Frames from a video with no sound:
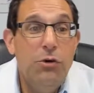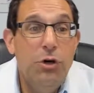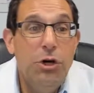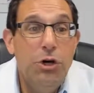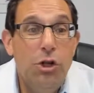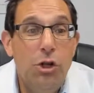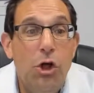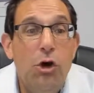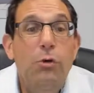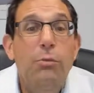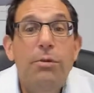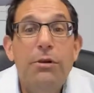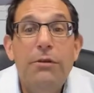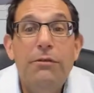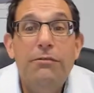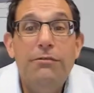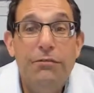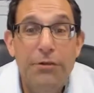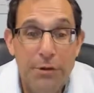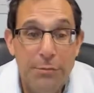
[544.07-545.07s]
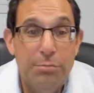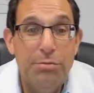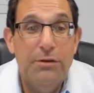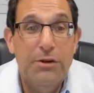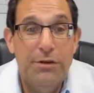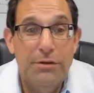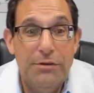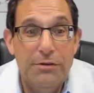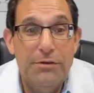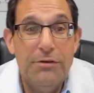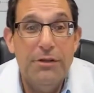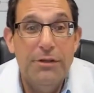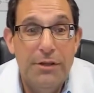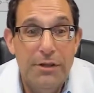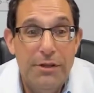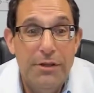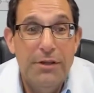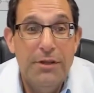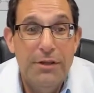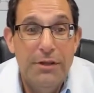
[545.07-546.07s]
a global footprint
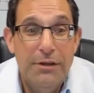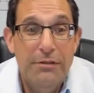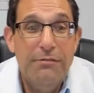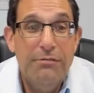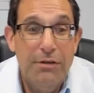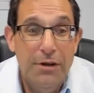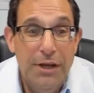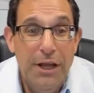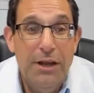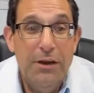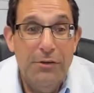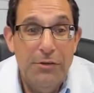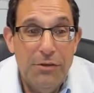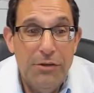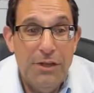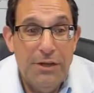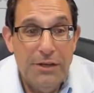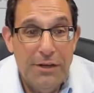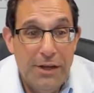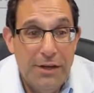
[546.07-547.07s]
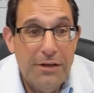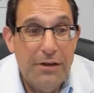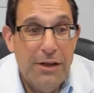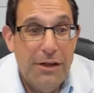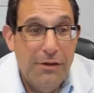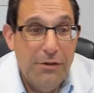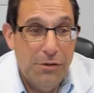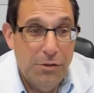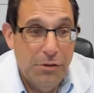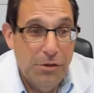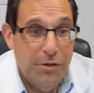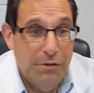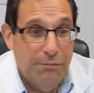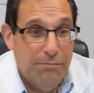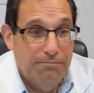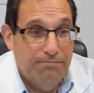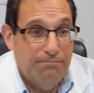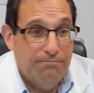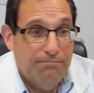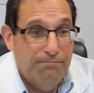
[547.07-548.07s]
for NanoSlic technology.
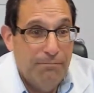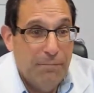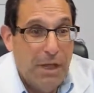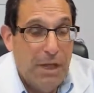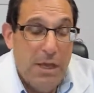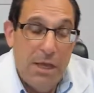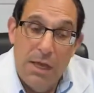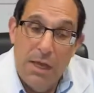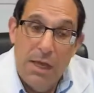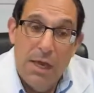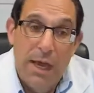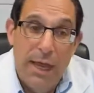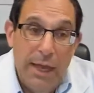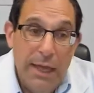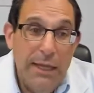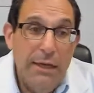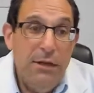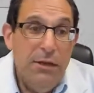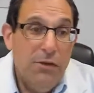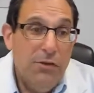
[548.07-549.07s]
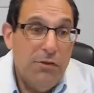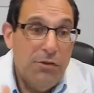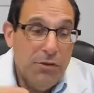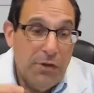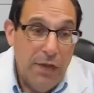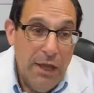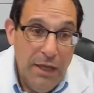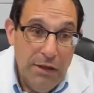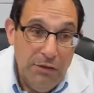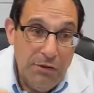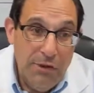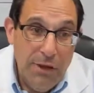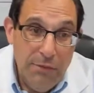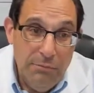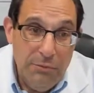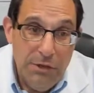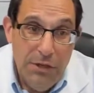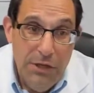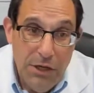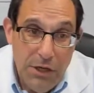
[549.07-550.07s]
And as
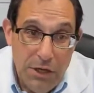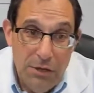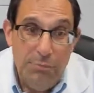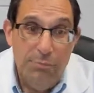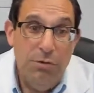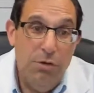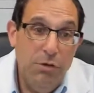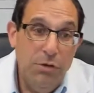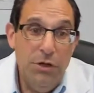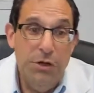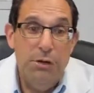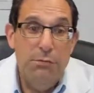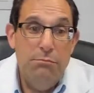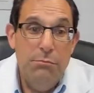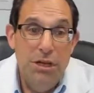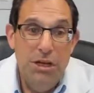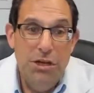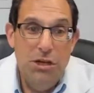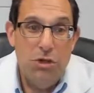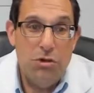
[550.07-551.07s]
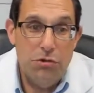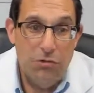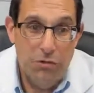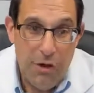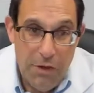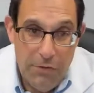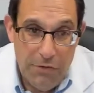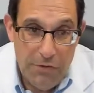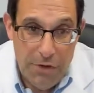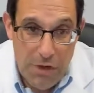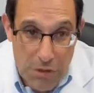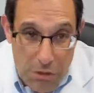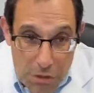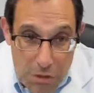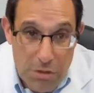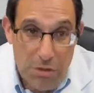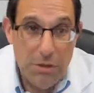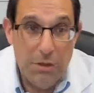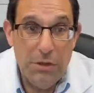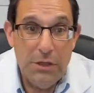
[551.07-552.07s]
SMT component
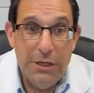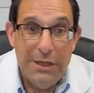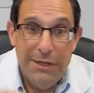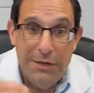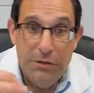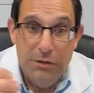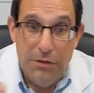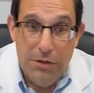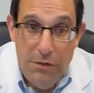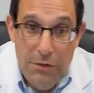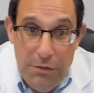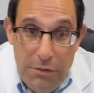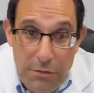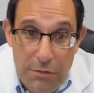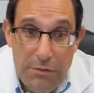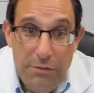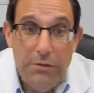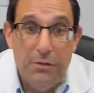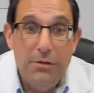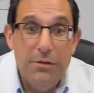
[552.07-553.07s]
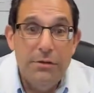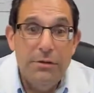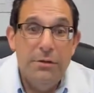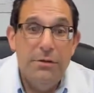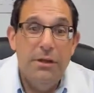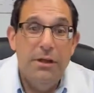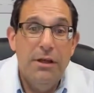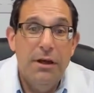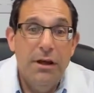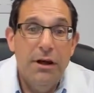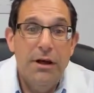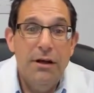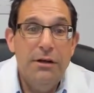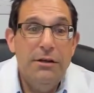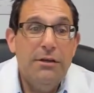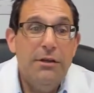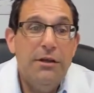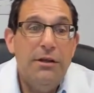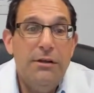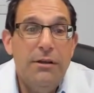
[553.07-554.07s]
miniaturization continued, our
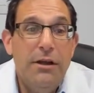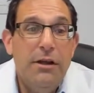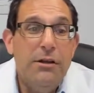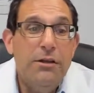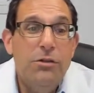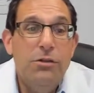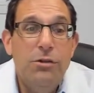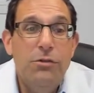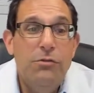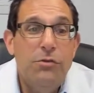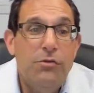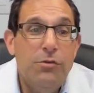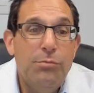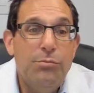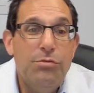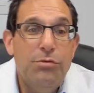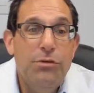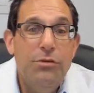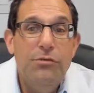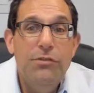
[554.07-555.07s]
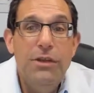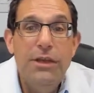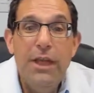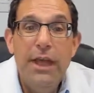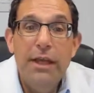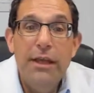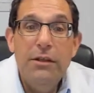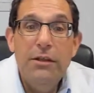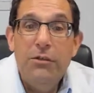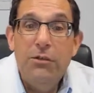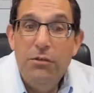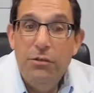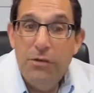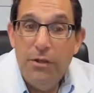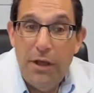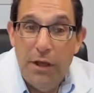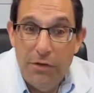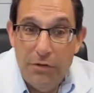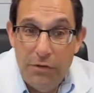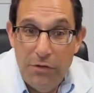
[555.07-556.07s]
technology was improved again in
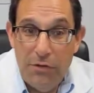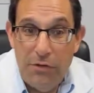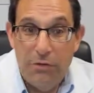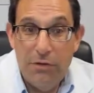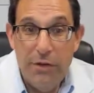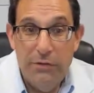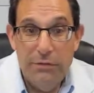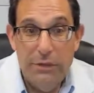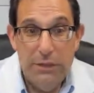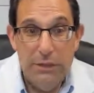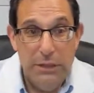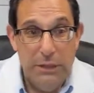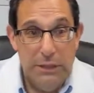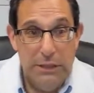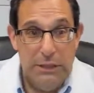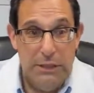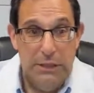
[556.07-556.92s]
2017.